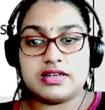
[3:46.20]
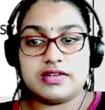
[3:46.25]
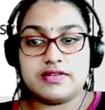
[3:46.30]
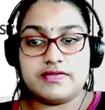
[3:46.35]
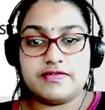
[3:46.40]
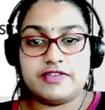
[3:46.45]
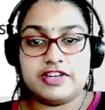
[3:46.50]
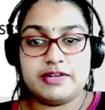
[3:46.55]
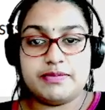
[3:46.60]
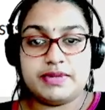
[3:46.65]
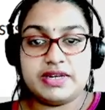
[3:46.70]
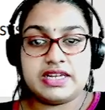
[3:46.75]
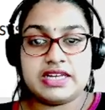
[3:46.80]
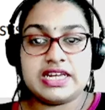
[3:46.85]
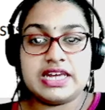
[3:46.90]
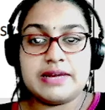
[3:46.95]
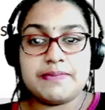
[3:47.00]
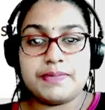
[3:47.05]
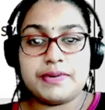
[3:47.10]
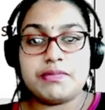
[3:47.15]
will be
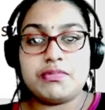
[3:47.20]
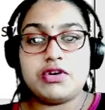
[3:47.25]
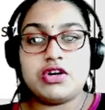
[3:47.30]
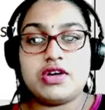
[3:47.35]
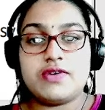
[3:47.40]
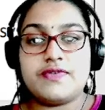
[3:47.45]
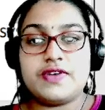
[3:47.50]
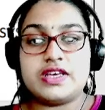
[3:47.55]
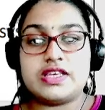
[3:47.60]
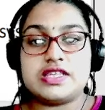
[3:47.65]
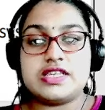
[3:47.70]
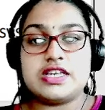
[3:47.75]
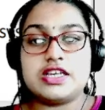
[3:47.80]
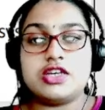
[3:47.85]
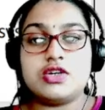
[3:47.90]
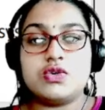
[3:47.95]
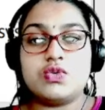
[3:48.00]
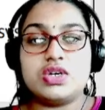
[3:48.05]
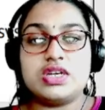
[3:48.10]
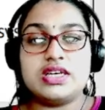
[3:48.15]
capable of
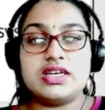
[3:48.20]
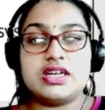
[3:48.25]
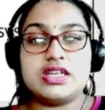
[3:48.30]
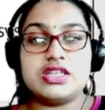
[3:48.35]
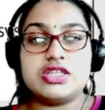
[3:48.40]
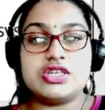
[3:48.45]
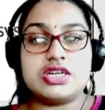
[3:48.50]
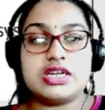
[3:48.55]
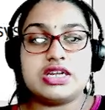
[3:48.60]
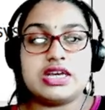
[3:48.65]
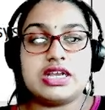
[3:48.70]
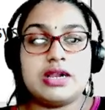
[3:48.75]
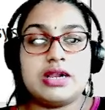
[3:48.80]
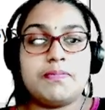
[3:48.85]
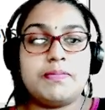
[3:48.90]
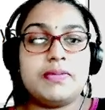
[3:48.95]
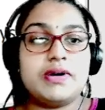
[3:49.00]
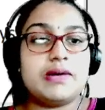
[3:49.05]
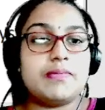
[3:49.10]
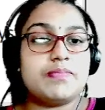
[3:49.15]
executing a general
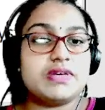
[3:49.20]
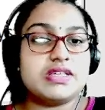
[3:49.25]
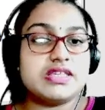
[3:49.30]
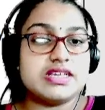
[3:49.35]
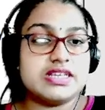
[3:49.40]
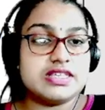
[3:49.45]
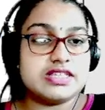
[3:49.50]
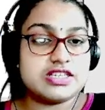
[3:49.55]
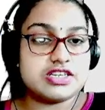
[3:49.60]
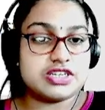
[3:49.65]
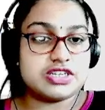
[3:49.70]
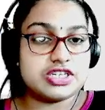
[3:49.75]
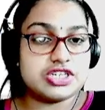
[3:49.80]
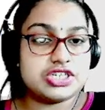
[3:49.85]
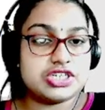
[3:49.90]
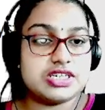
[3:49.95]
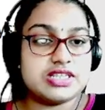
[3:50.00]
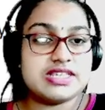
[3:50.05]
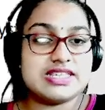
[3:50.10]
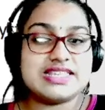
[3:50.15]
purpose
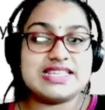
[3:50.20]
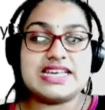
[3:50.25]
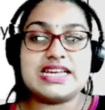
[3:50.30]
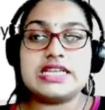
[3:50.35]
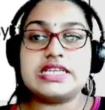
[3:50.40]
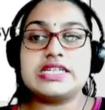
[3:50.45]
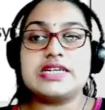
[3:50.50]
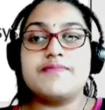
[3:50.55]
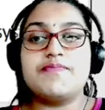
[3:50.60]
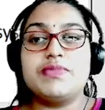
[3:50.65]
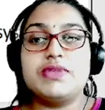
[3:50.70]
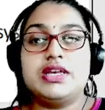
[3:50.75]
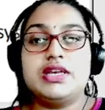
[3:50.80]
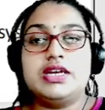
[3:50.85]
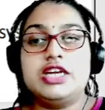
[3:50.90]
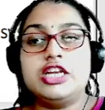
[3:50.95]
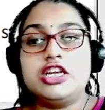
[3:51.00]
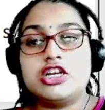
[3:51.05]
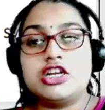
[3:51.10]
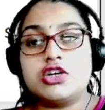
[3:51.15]
instruction set,
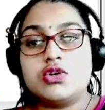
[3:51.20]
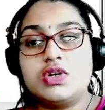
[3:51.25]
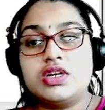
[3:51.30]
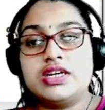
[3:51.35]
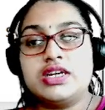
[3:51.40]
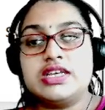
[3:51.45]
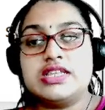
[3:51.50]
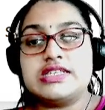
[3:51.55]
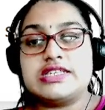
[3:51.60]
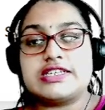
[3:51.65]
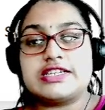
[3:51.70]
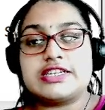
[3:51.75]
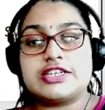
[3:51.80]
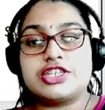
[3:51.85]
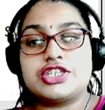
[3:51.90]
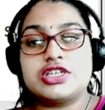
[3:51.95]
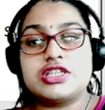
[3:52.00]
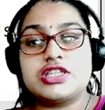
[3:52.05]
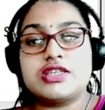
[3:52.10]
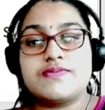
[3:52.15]
including
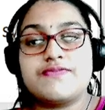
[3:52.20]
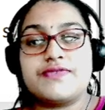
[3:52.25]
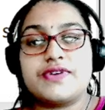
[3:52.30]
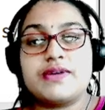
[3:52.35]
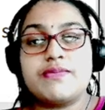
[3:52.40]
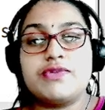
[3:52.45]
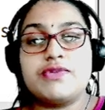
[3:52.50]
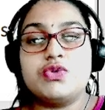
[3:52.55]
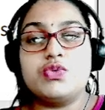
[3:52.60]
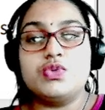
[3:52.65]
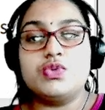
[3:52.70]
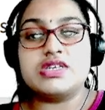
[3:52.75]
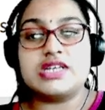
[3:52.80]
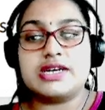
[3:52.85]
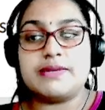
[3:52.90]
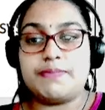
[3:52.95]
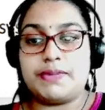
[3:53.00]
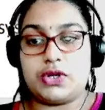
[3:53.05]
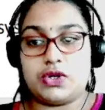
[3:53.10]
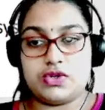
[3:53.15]
instructions from
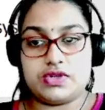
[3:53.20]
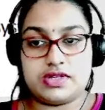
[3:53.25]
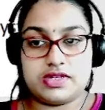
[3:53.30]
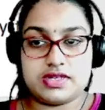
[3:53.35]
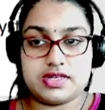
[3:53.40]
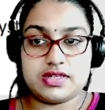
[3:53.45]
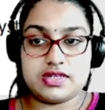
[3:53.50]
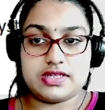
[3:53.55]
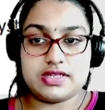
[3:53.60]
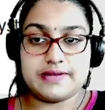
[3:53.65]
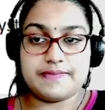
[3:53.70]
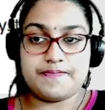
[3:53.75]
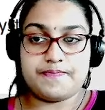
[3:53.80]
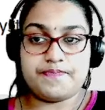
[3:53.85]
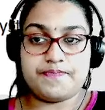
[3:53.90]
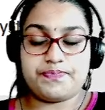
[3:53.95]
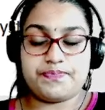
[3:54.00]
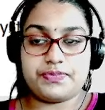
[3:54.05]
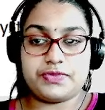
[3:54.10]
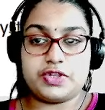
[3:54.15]
user processes.
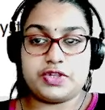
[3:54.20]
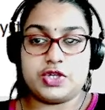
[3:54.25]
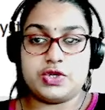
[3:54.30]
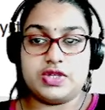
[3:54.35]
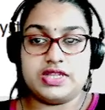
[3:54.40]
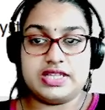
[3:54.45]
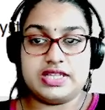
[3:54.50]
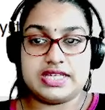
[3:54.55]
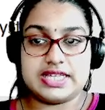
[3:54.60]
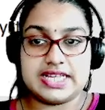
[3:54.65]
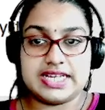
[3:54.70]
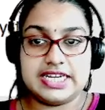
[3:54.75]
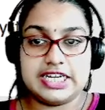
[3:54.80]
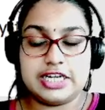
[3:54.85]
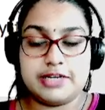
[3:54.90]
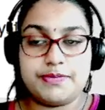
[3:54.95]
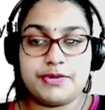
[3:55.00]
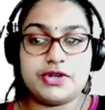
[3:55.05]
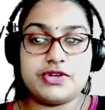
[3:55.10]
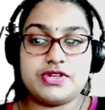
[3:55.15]
So in the
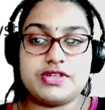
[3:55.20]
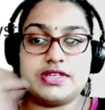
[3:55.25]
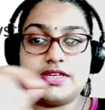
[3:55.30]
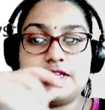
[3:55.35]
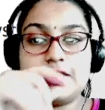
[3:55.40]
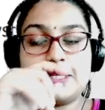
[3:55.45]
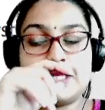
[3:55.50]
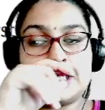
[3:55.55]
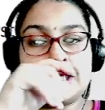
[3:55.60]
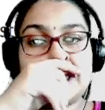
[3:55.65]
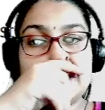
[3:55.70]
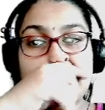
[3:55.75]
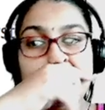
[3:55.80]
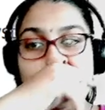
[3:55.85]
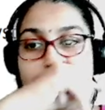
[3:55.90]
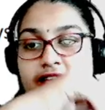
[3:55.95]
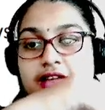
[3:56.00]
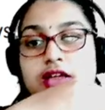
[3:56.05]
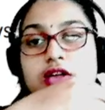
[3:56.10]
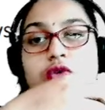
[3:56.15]
single processor system,
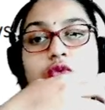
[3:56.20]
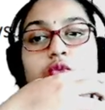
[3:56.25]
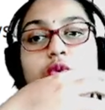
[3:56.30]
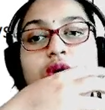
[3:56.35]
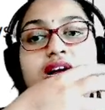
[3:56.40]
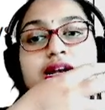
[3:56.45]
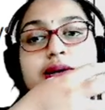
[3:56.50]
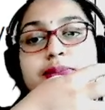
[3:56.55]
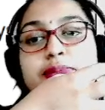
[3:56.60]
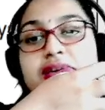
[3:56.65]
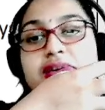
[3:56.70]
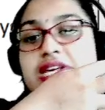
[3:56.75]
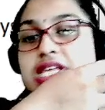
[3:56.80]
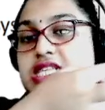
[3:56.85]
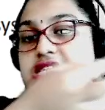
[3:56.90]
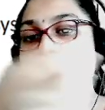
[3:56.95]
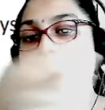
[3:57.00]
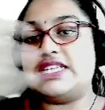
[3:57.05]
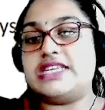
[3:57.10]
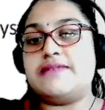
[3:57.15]
one main
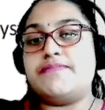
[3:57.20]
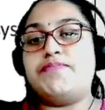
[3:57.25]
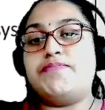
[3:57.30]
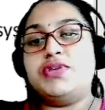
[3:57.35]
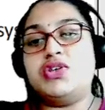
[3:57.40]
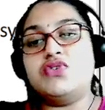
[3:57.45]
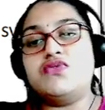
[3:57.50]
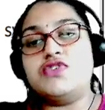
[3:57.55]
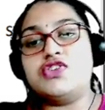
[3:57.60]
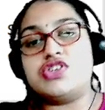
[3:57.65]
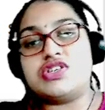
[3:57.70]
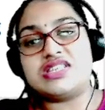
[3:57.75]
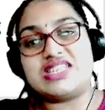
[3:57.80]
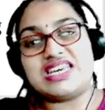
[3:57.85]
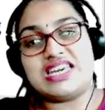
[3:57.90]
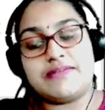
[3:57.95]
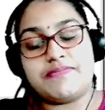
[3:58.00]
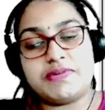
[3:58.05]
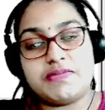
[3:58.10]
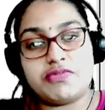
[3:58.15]
CPU which is
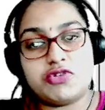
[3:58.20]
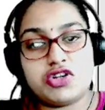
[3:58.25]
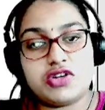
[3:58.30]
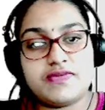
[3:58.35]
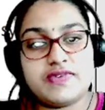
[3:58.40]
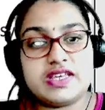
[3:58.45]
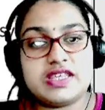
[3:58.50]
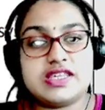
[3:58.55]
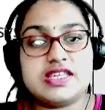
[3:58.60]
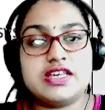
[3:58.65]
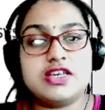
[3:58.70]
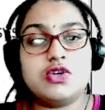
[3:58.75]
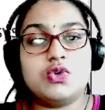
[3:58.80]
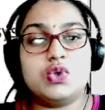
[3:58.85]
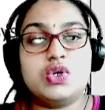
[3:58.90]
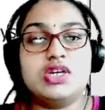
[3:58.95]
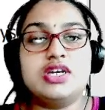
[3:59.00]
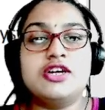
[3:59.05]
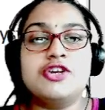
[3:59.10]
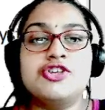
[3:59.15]
capable of
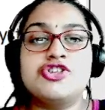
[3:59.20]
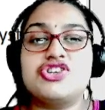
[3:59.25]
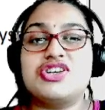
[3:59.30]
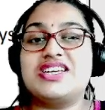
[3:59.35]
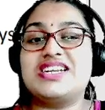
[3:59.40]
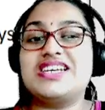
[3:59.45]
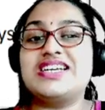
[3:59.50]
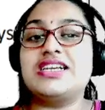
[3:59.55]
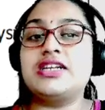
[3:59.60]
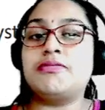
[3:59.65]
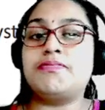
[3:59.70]
executing a general